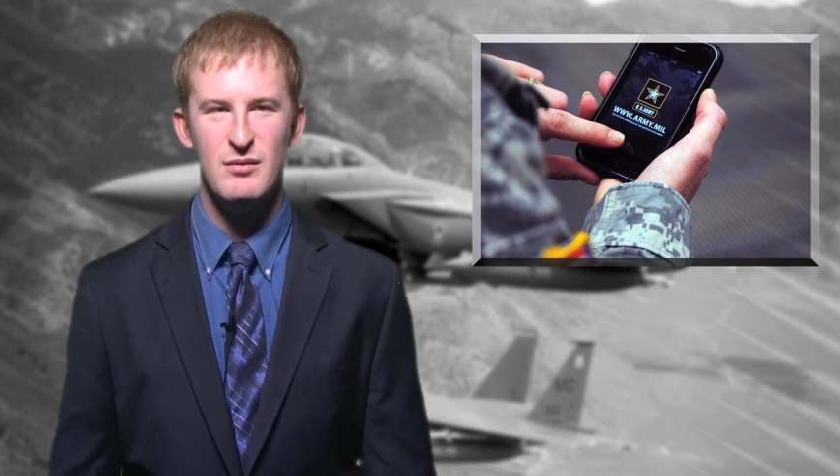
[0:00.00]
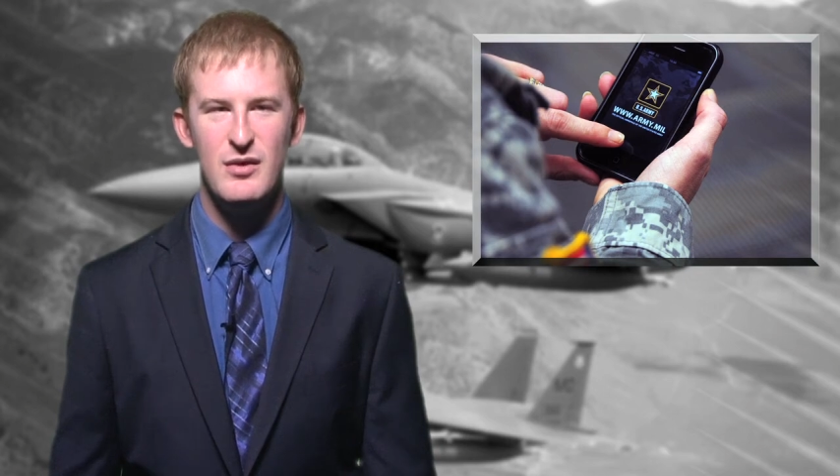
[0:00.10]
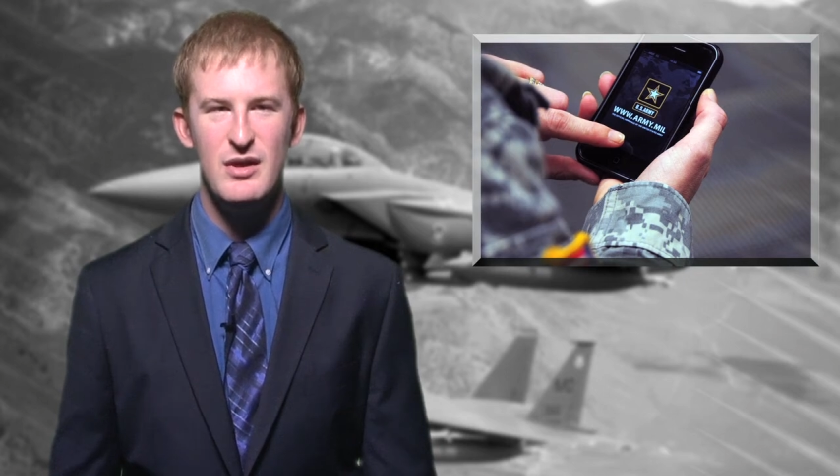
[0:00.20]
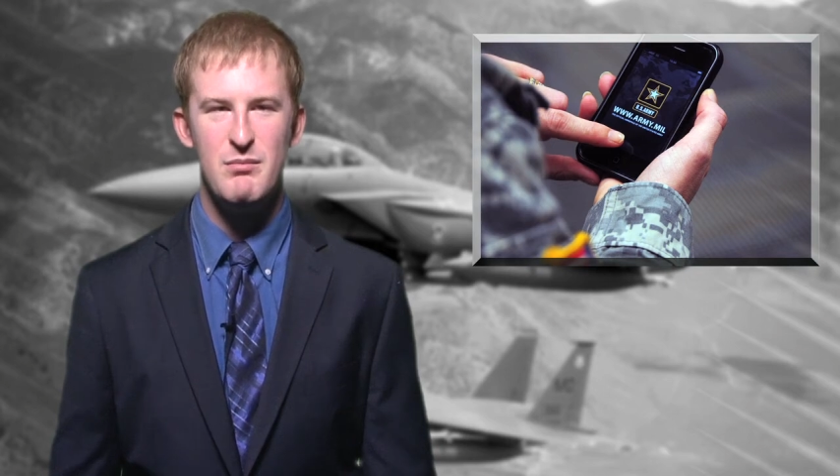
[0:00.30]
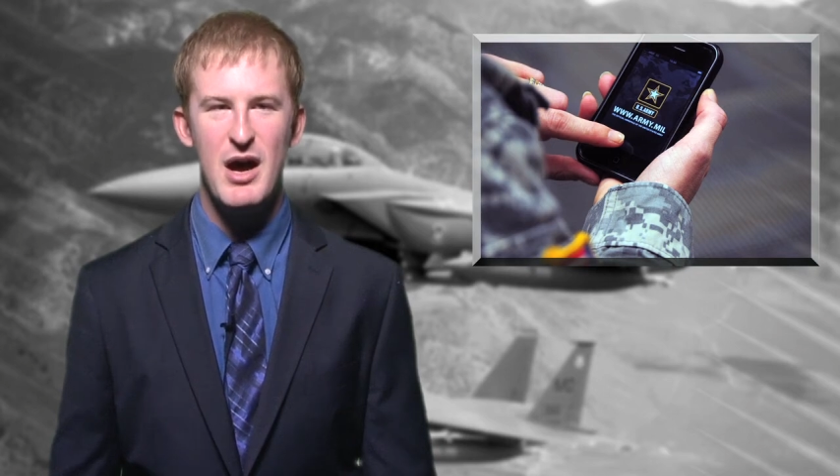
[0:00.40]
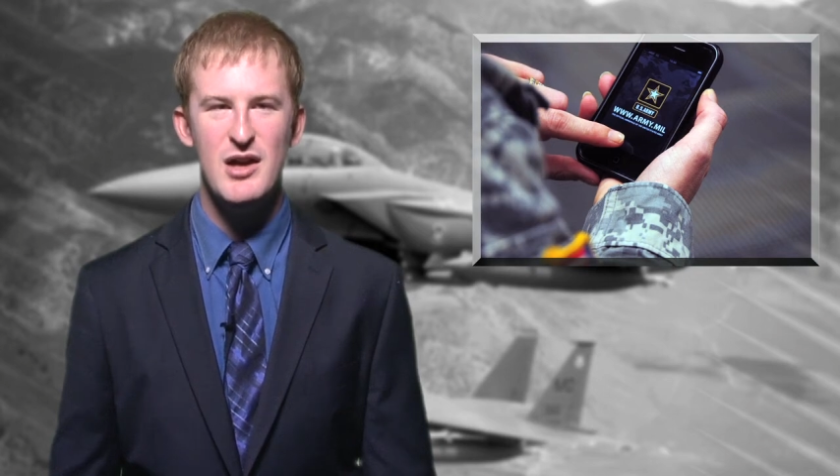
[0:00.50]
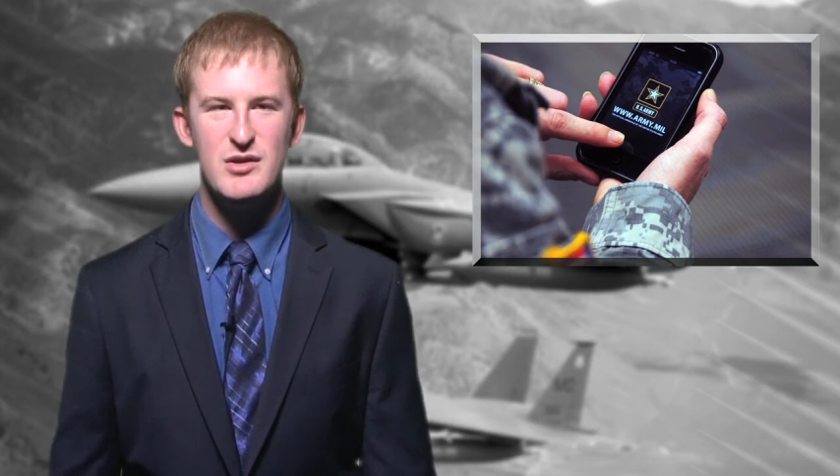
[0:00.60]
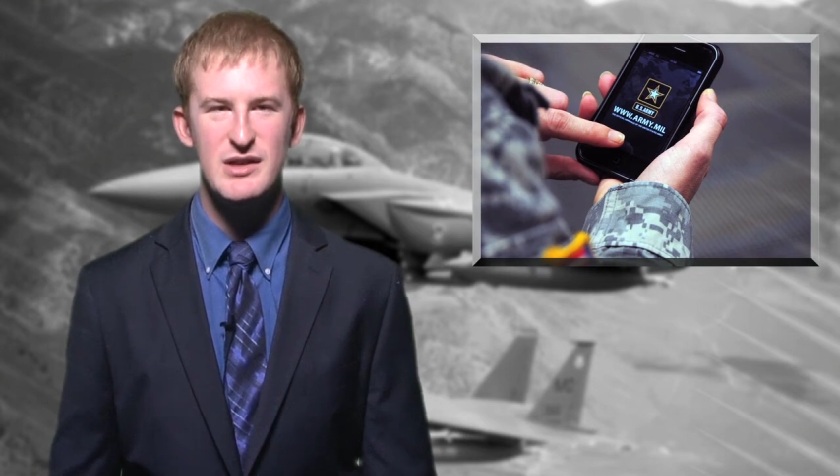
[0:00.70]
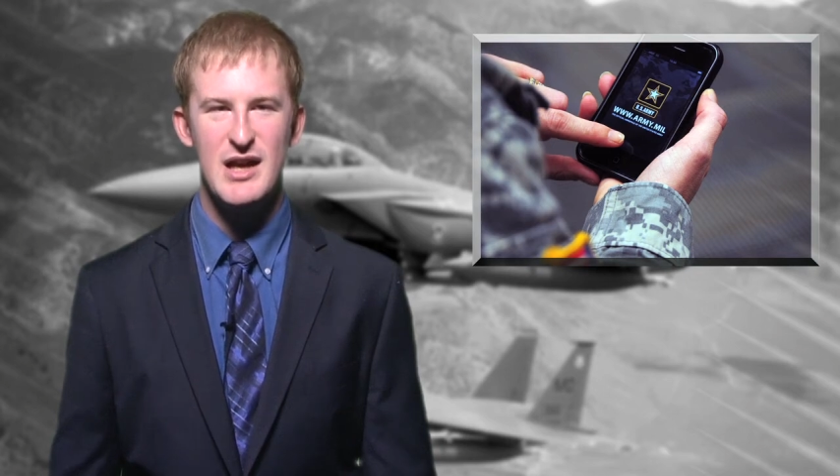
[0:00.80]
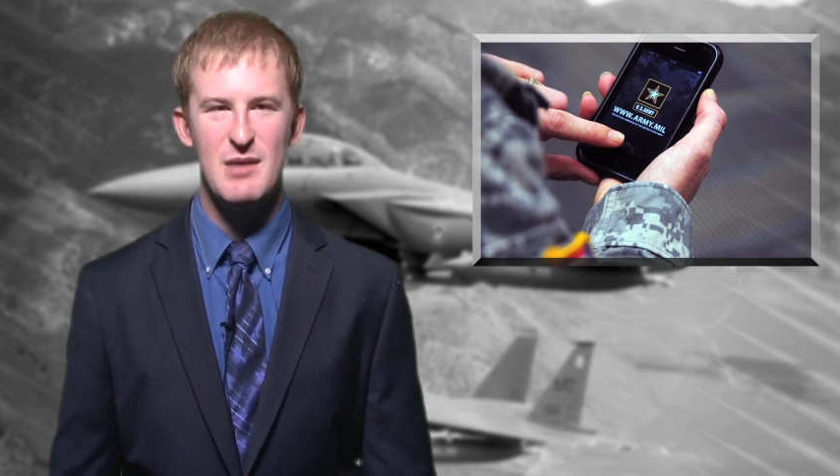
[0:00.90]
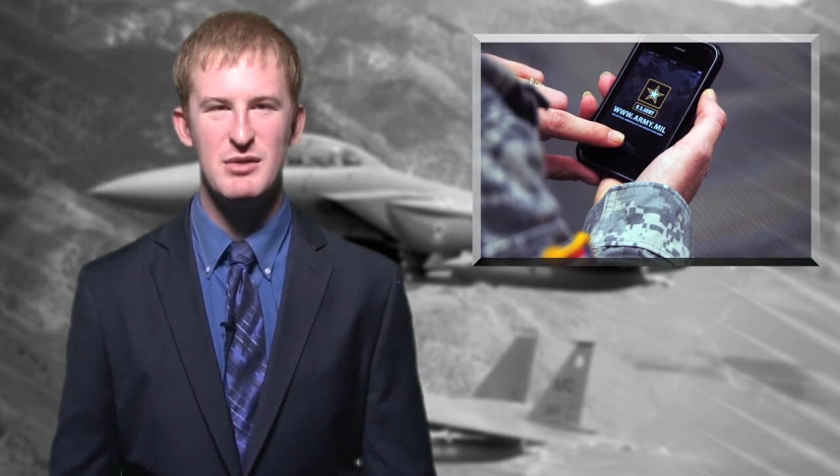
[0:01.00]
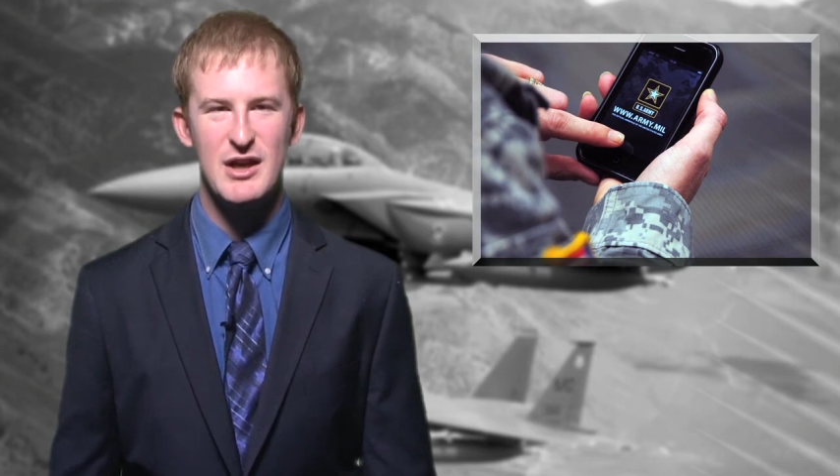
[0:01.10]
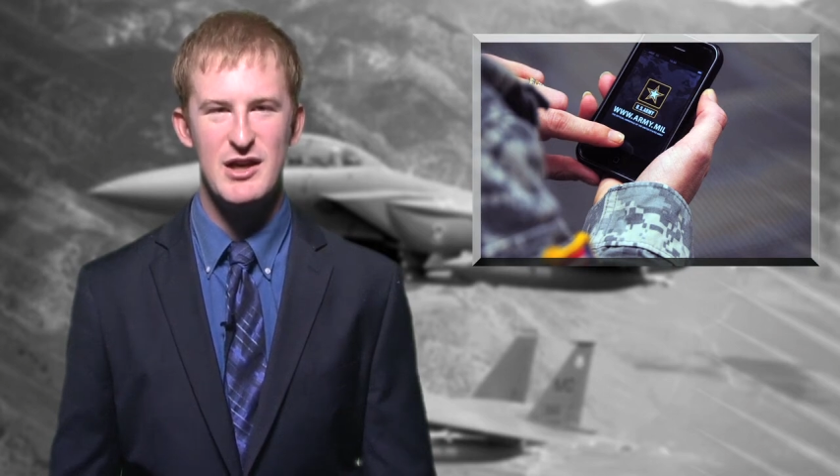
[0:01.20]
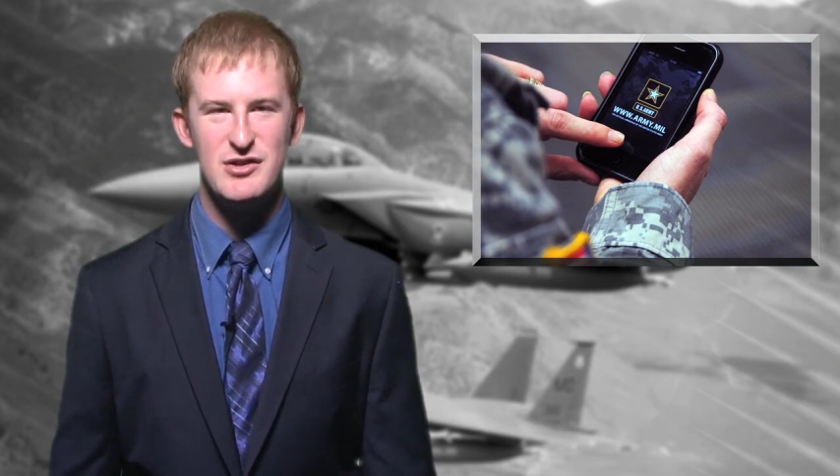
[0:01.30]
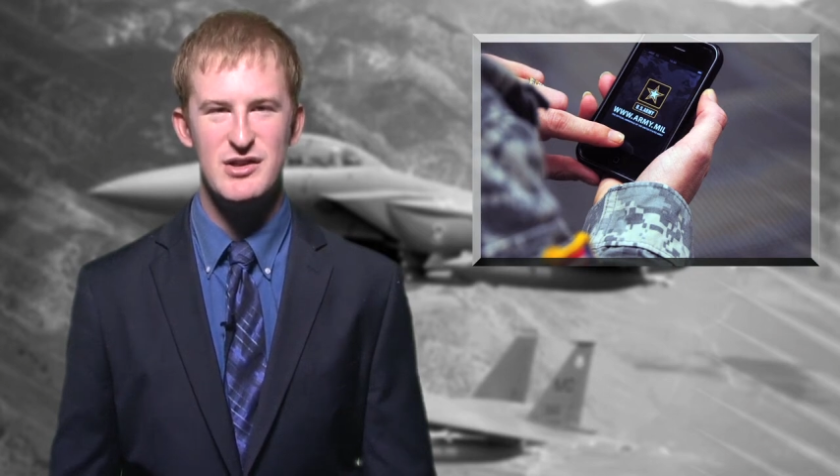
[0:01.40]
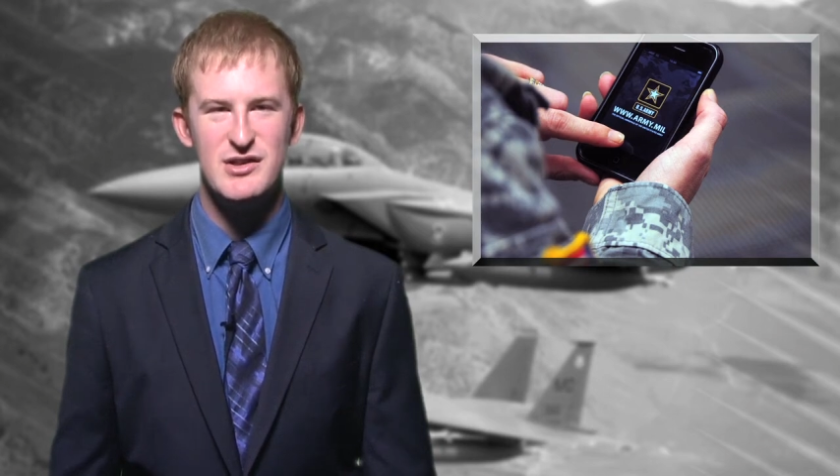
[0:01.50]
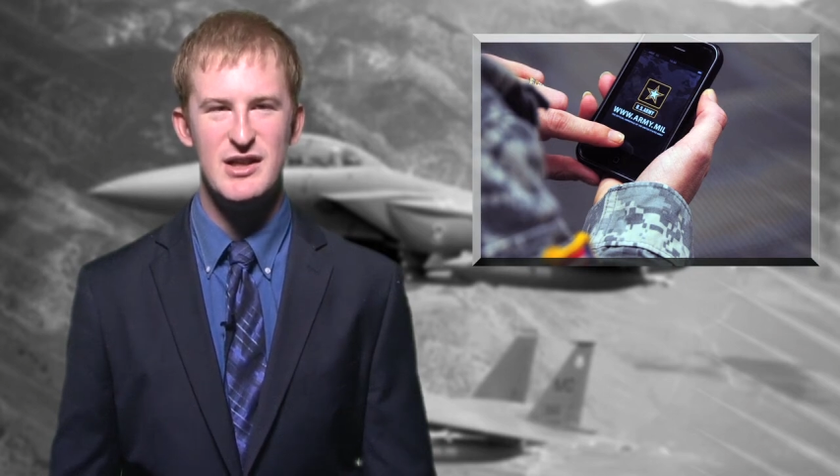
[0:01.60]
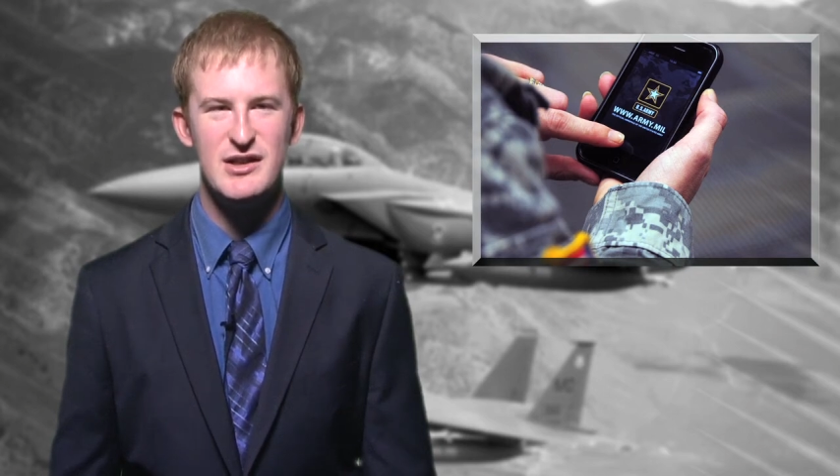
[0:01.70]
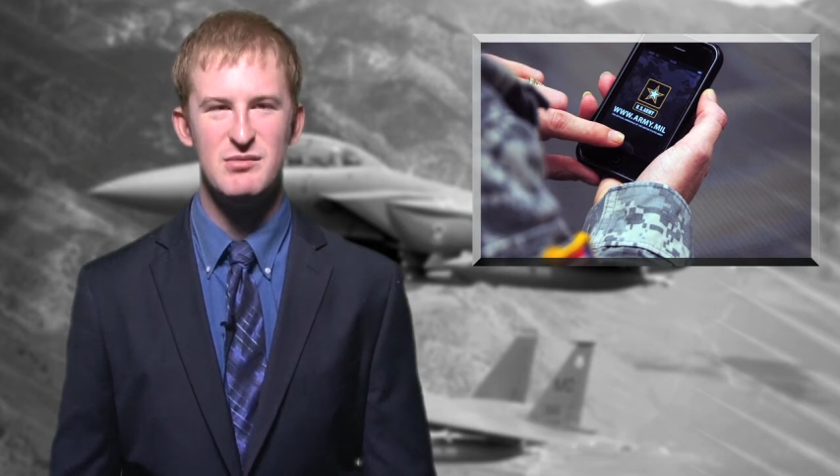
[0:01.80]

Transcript: The BioZen application seeks